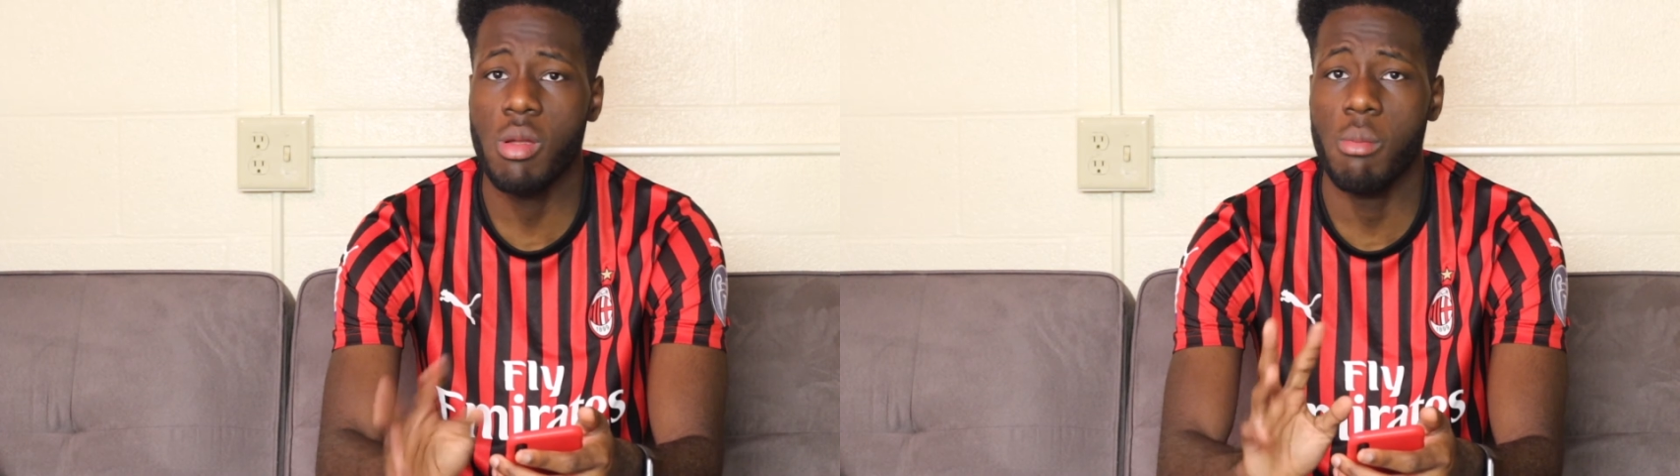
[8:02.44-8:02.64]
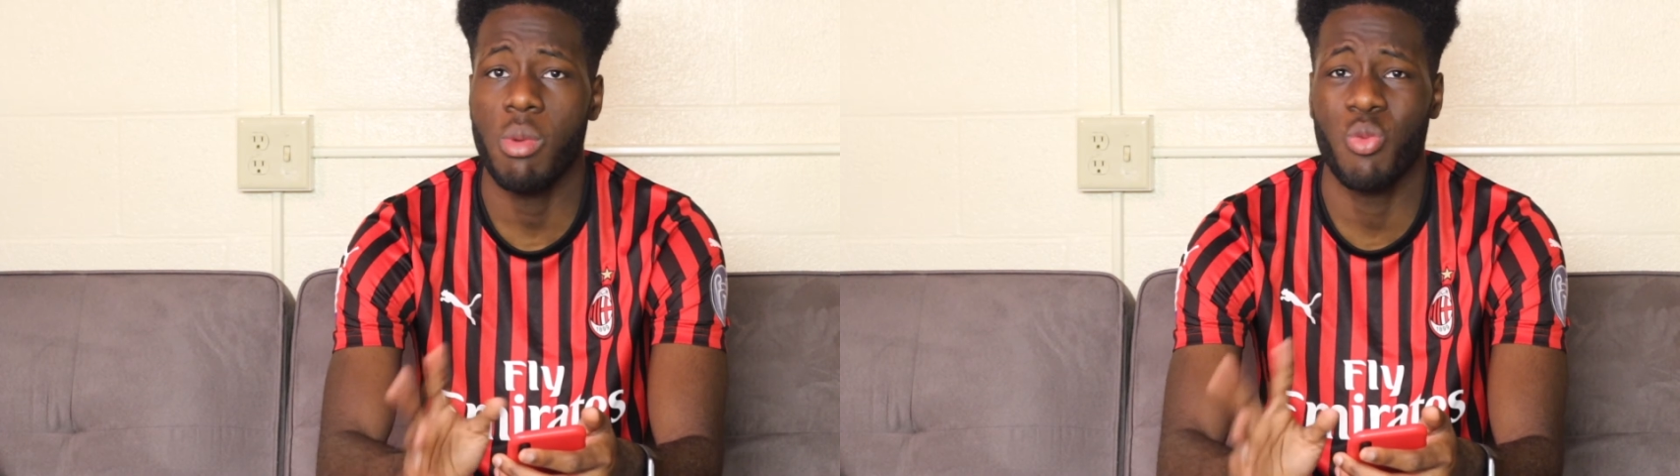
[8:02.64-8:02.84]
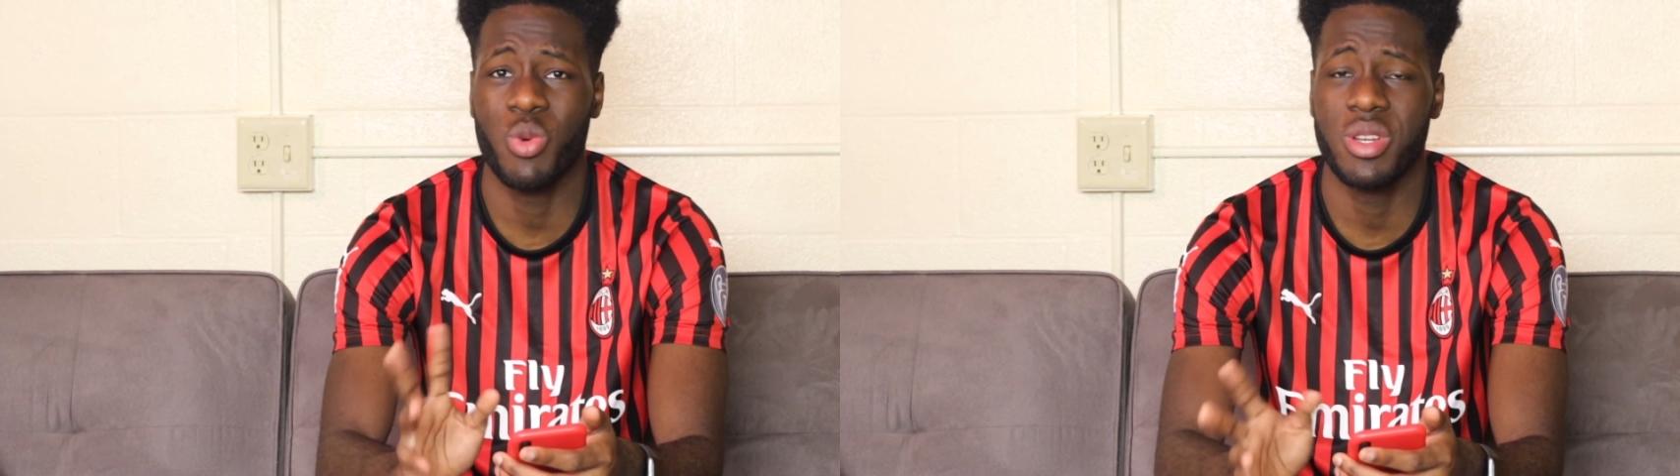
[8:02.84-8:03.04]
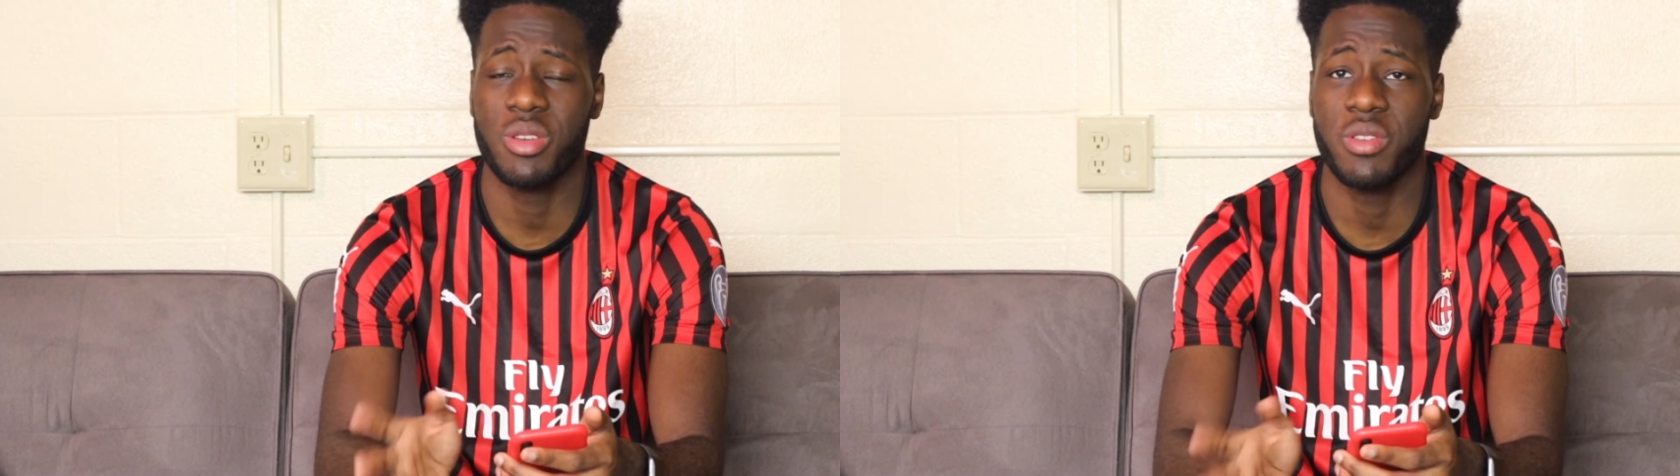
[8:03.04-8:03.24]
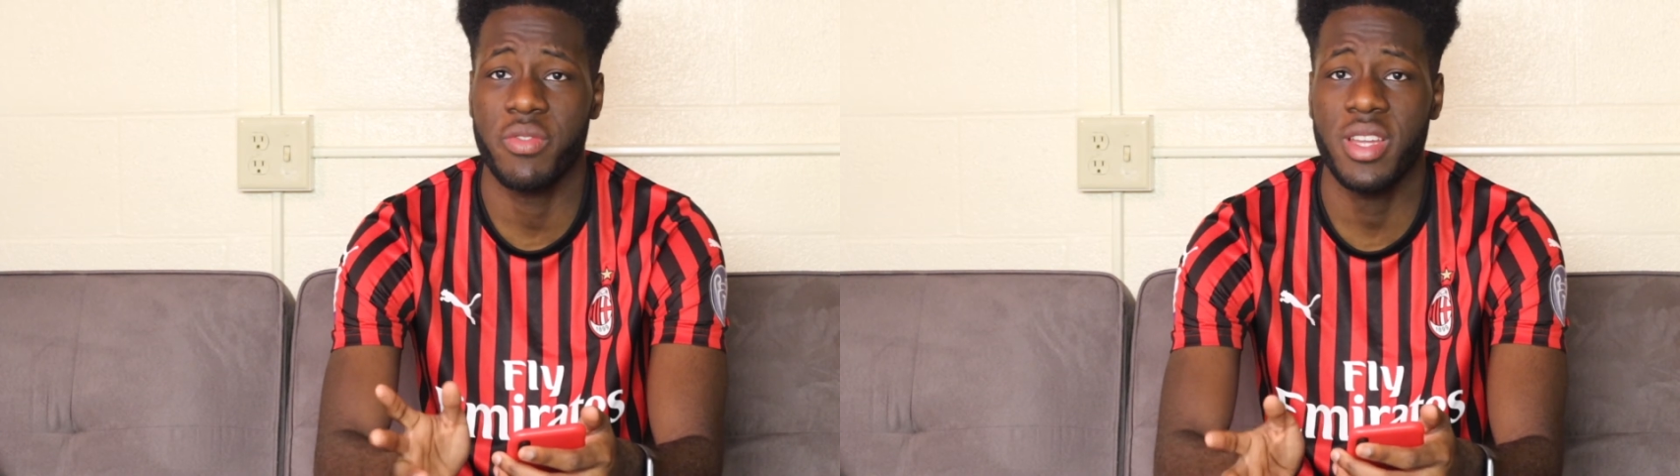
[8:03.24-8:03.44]
But when you're
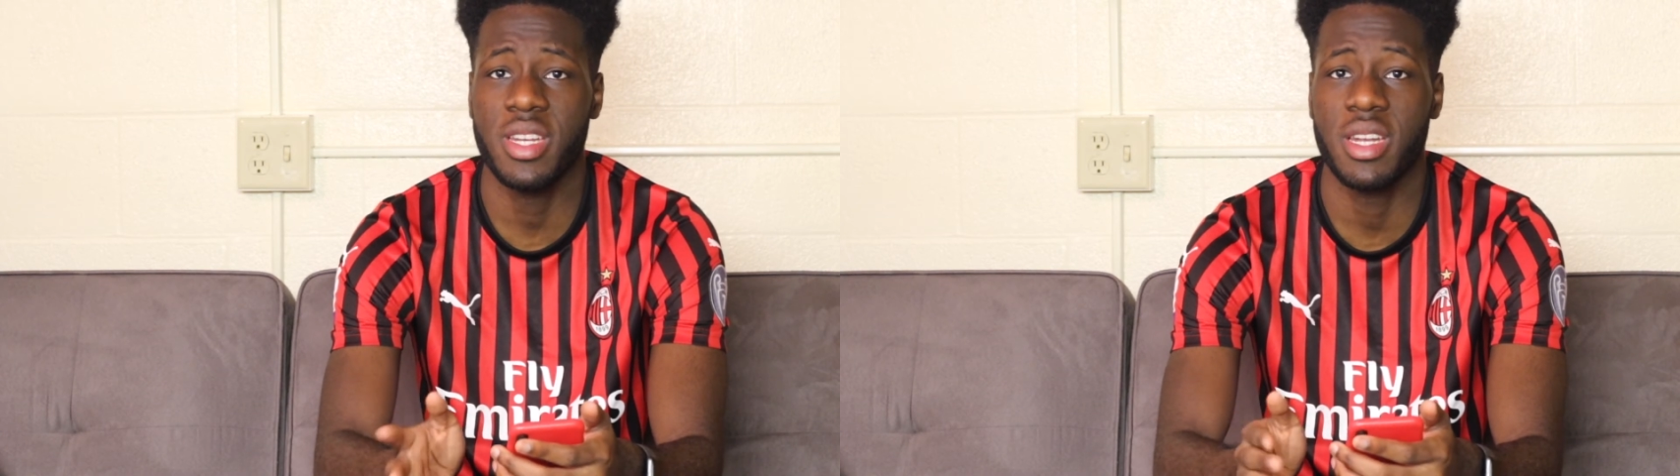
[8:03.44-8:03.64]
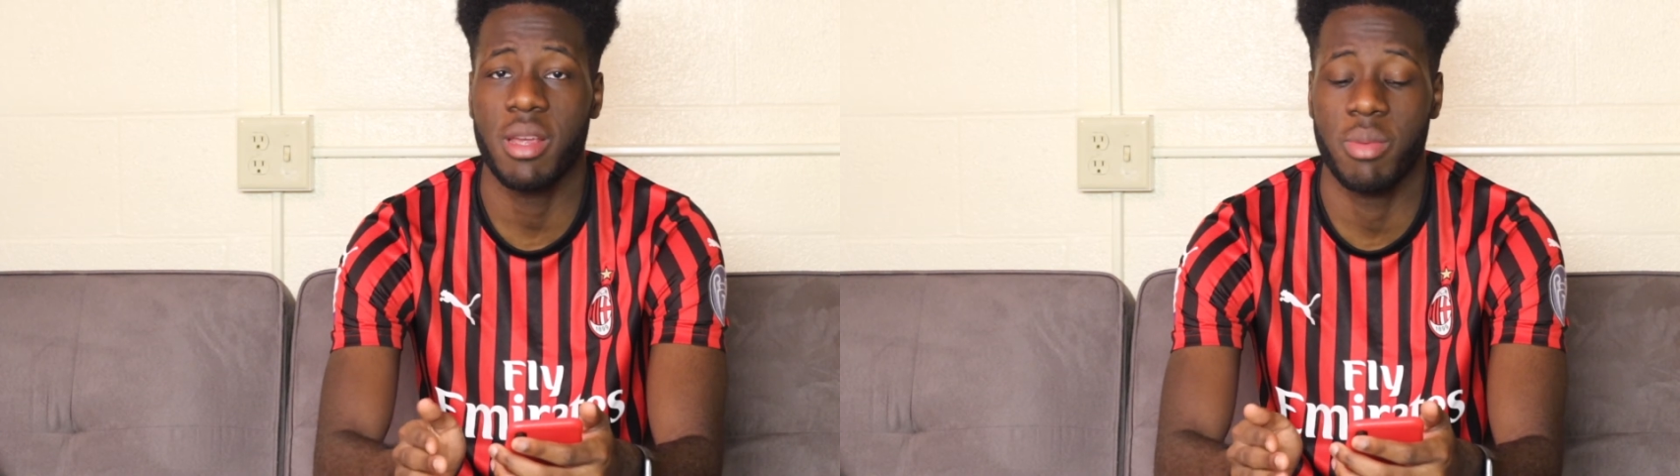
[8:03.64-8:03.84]
defending, they